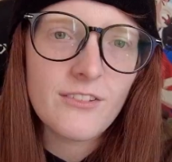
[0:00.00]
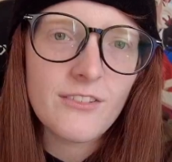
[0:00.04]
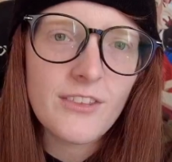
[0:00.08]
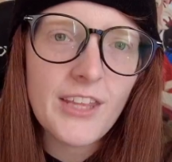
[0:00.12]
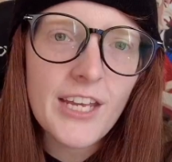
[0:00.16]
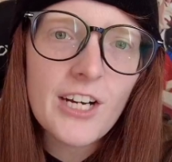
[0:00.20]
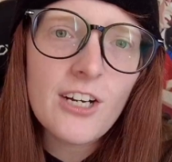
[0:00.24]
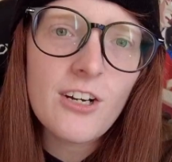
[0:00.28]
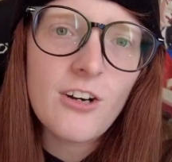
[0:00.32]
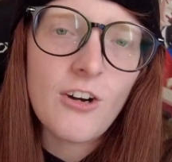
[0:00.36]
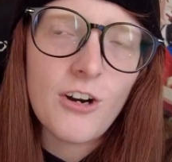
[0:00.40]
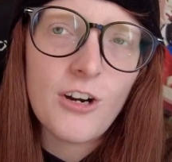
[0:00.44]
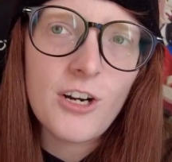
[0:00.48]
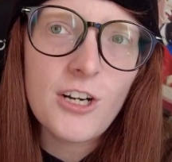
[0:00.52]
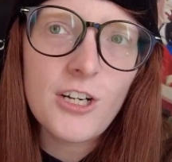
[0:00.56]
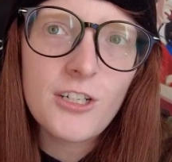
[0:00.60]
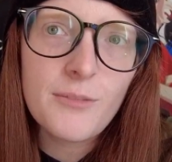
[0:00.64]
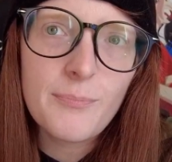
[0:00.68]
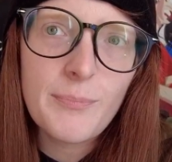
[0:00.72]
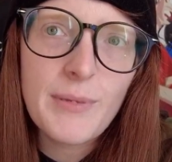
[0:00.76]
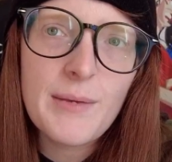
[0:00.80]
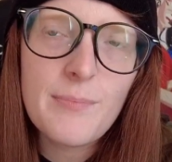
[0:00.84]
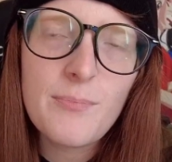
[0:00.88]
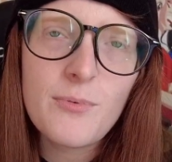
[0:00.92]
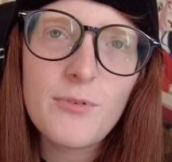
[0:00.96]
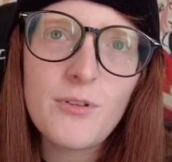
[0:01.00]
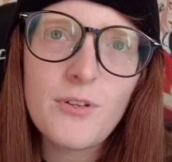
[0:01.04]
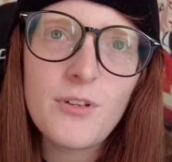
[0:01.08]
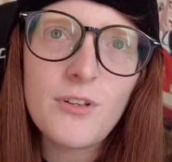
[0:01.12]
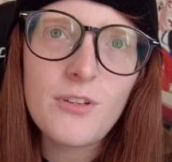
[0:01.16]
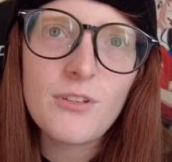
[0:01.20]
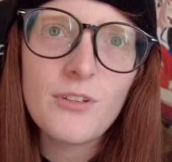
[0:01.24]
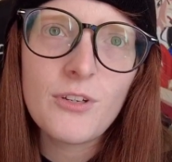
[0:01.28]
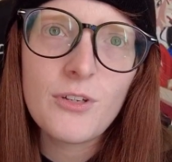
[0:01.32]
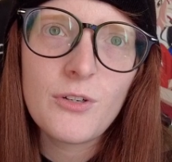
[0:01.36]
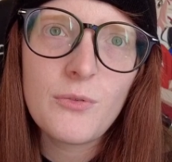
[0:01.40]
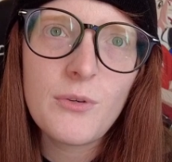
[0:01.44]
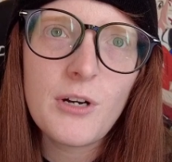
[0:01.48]
There are
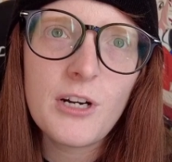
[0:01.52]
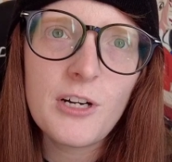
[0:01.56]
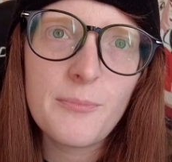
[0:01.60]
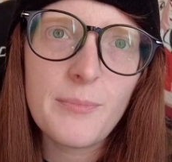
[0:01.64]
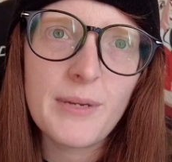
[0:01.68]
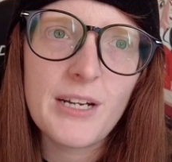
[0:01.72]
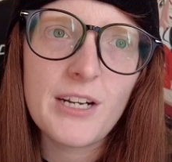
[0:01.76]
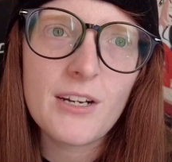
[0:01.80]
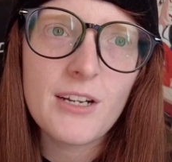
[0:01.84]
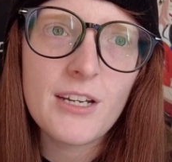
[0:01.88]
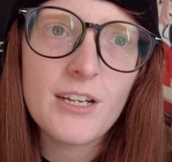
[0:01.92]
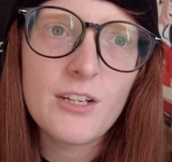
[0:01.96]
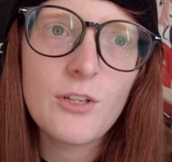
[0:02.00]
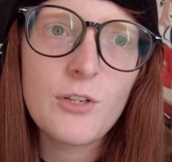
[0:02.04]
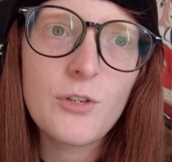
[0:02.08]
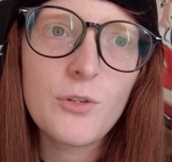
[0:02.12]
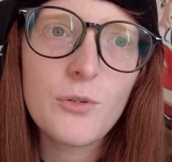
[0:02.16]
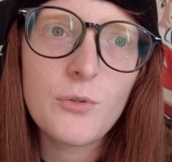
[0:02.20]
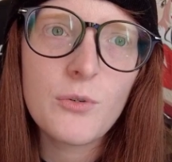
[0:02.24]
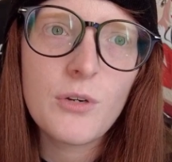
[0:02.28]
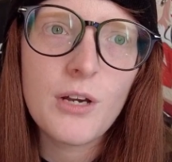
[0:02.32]
people who are American who